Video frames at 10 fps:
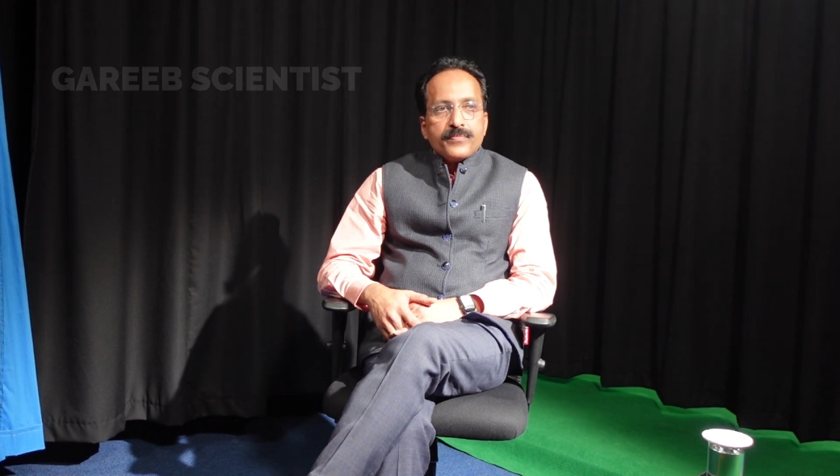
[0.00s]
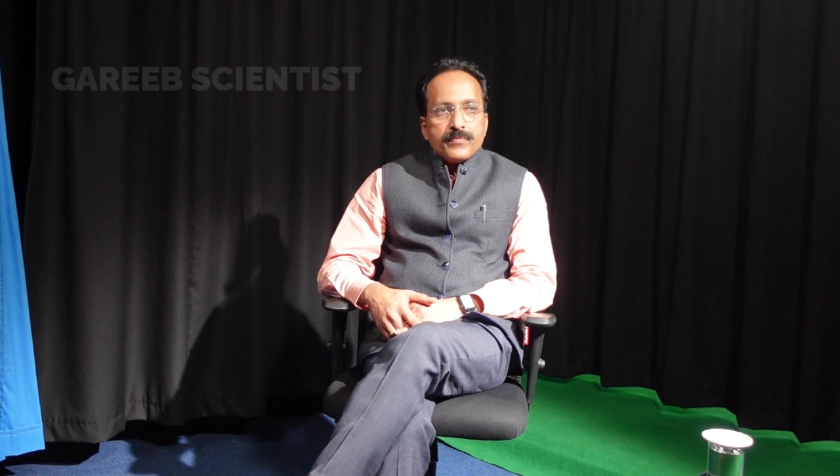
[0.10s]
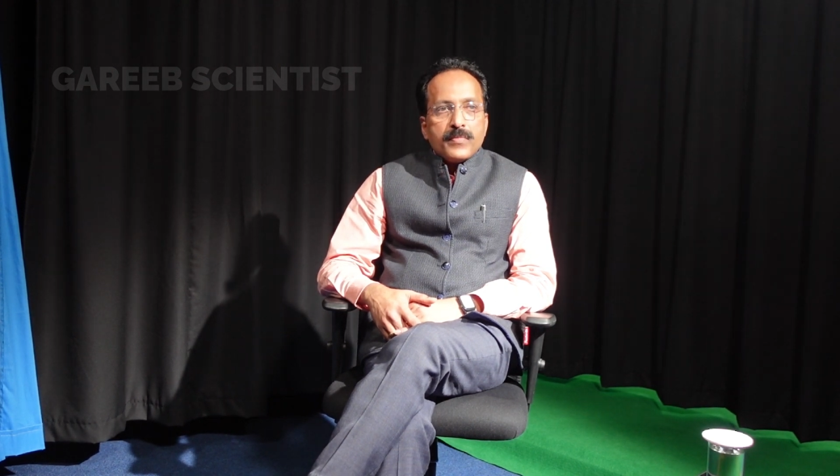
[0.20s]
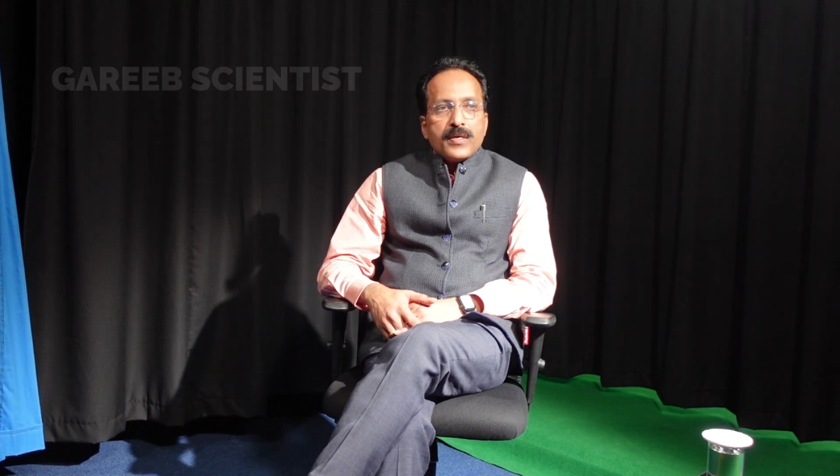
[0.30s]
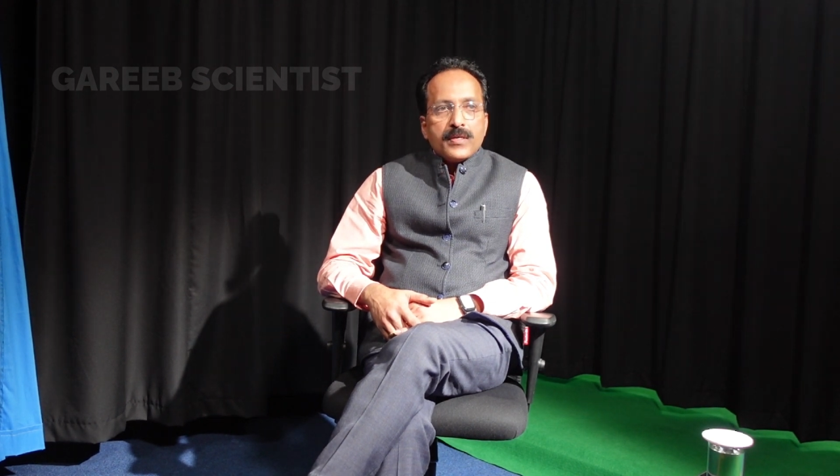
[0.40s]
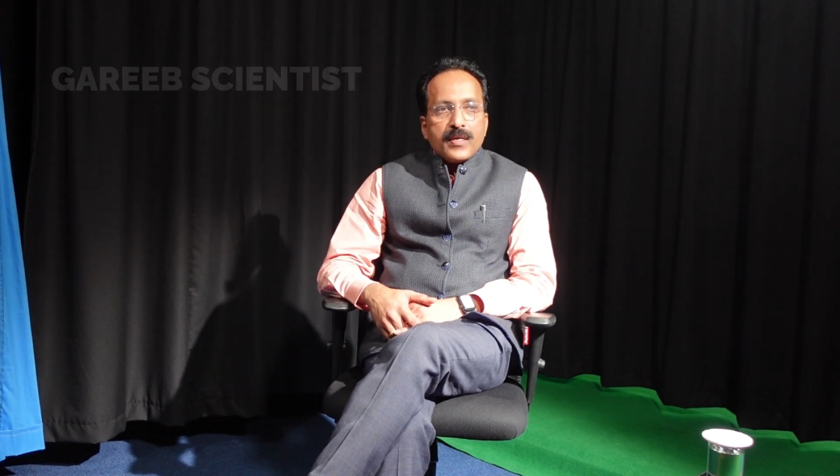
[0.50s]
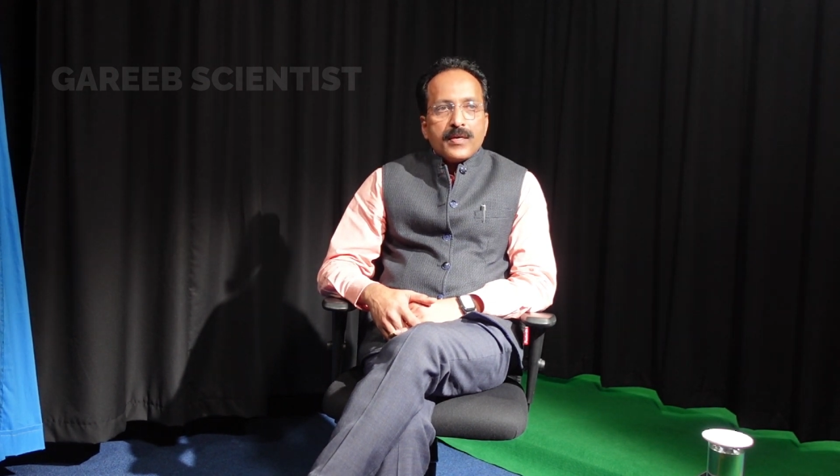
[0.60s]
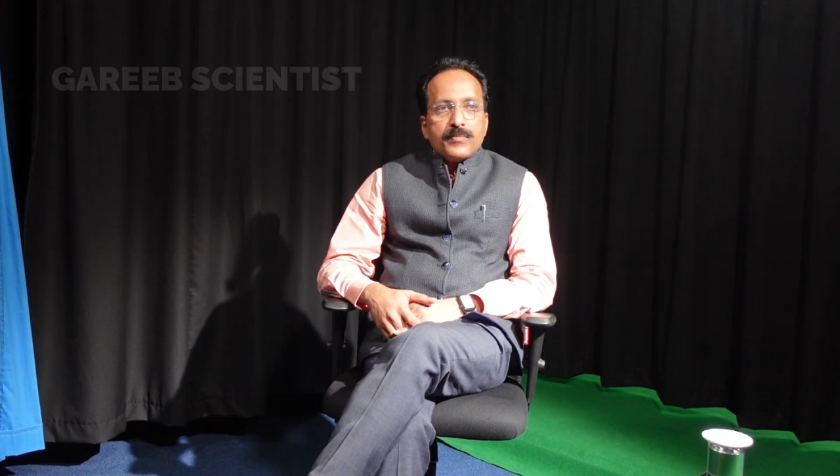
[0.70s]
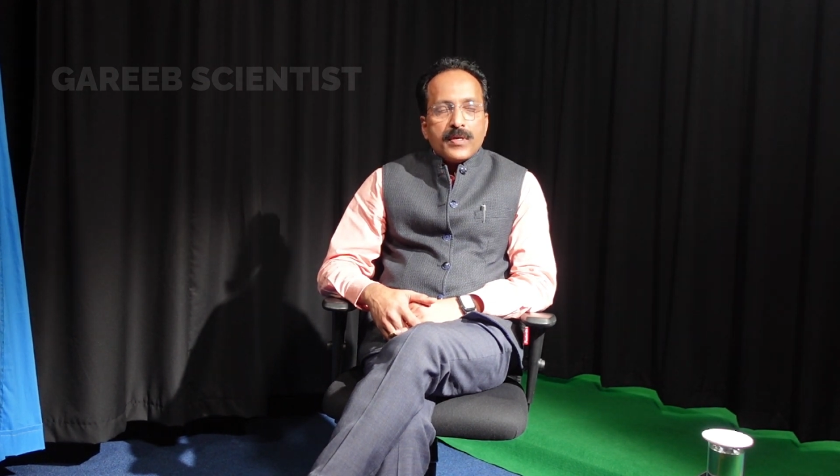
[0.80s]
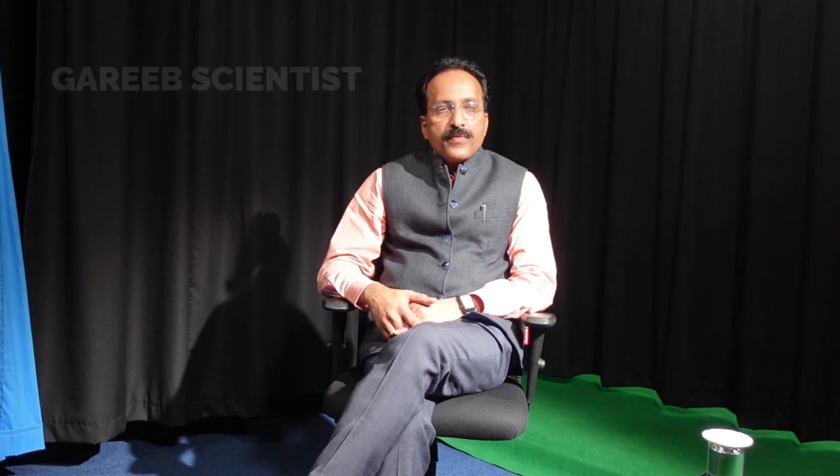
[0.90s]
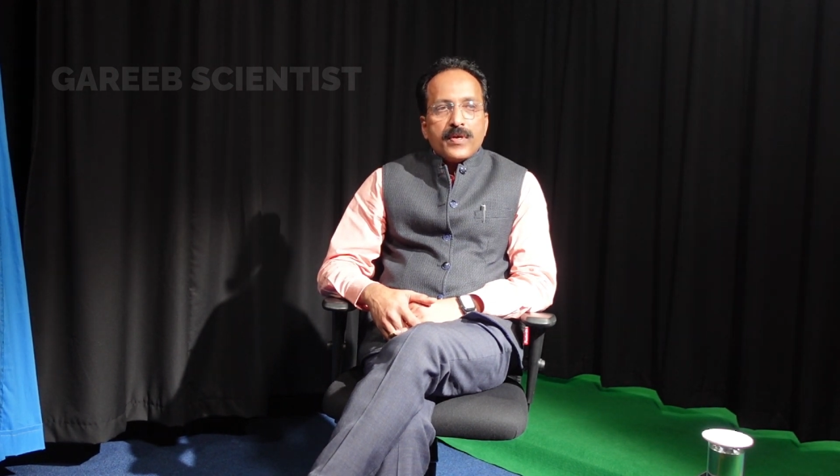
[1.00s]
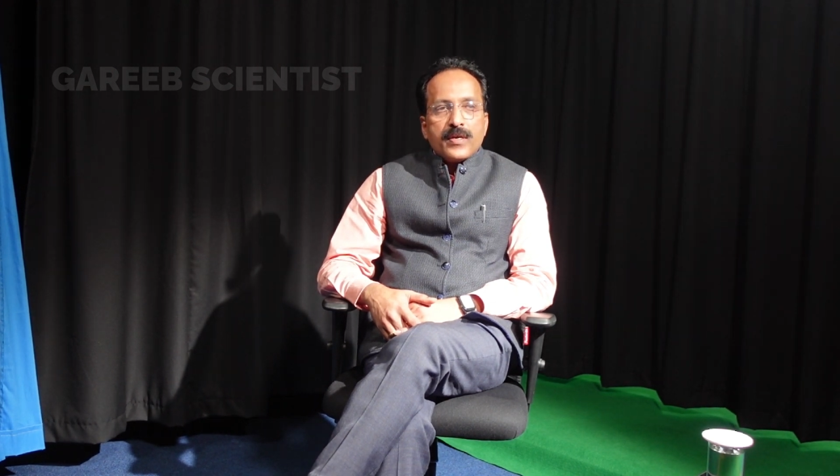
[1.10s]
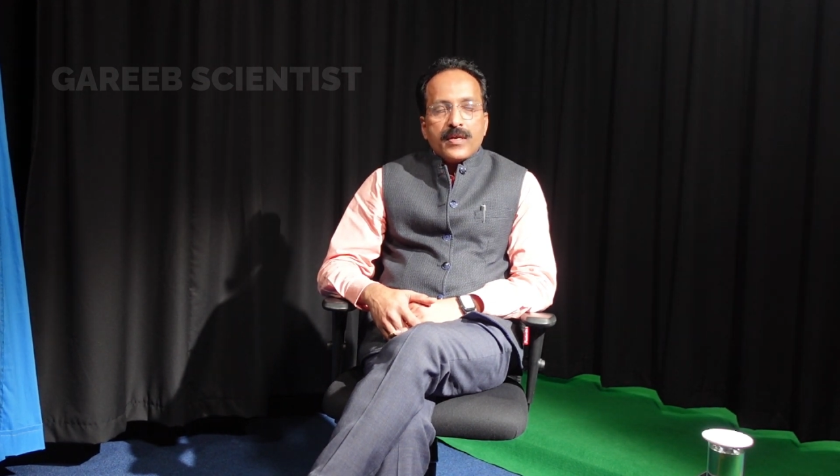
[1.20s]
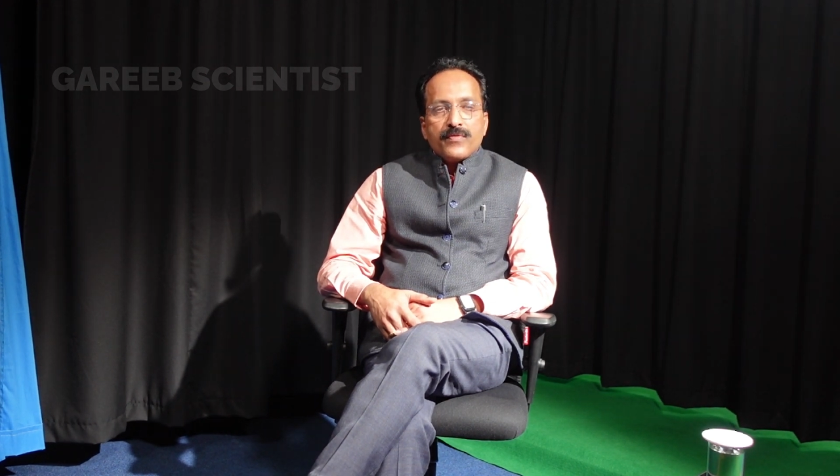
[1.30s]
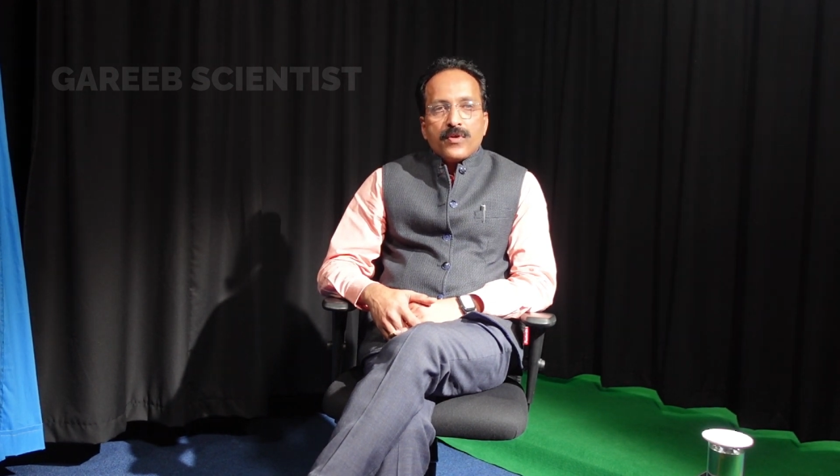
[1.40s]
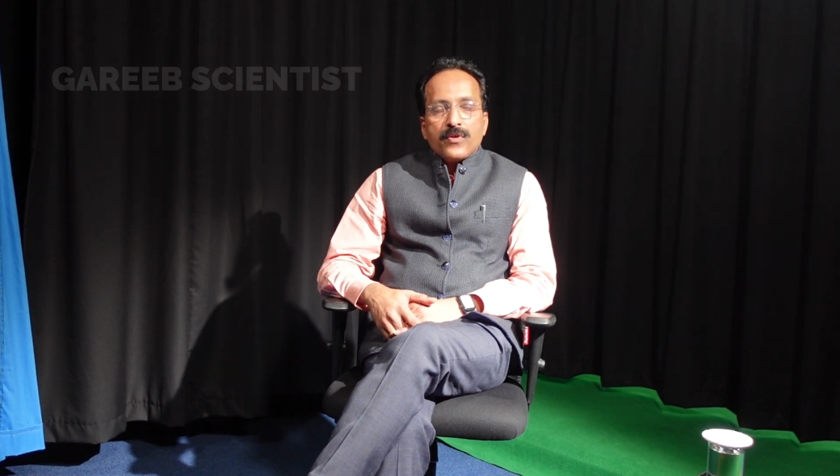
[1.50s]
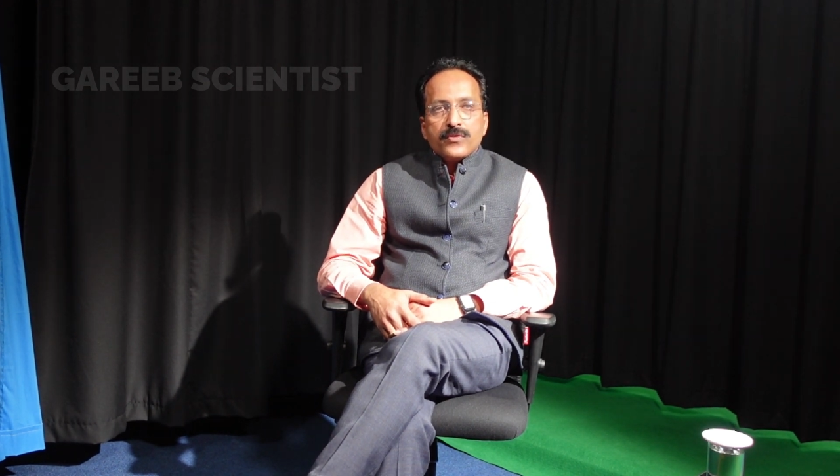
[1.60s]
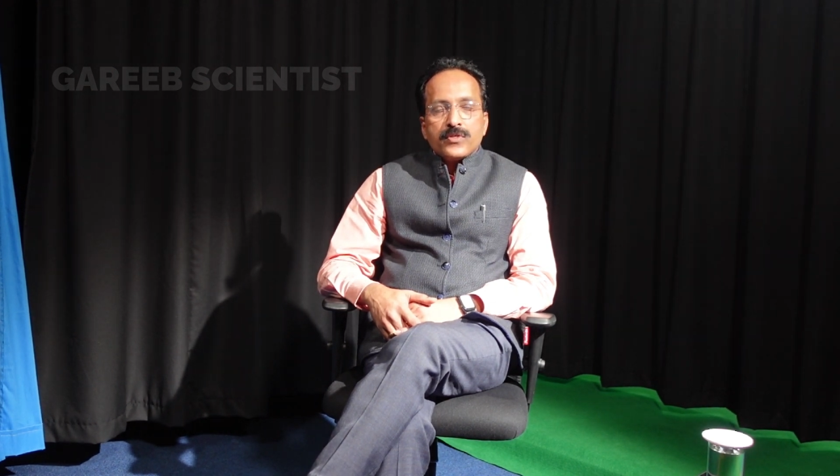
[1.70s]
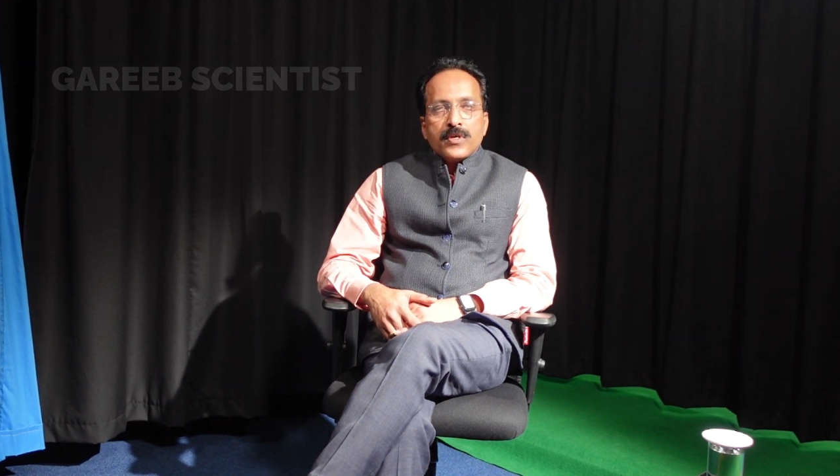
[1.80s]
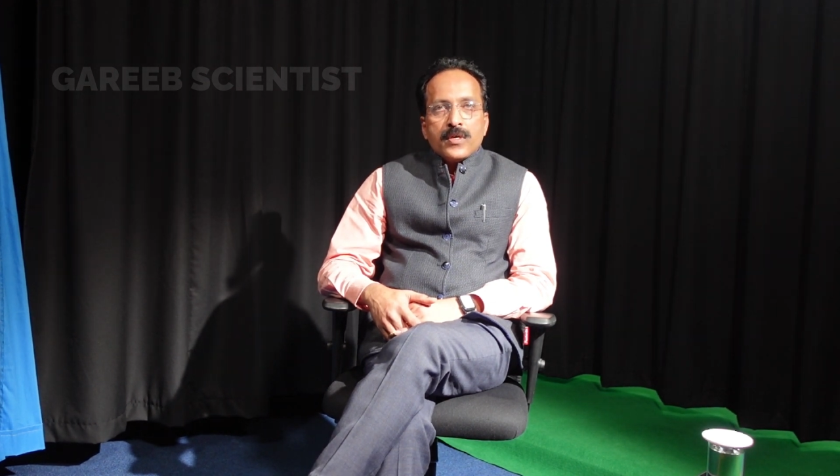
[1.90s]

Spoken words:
by the time that we are ready for launch.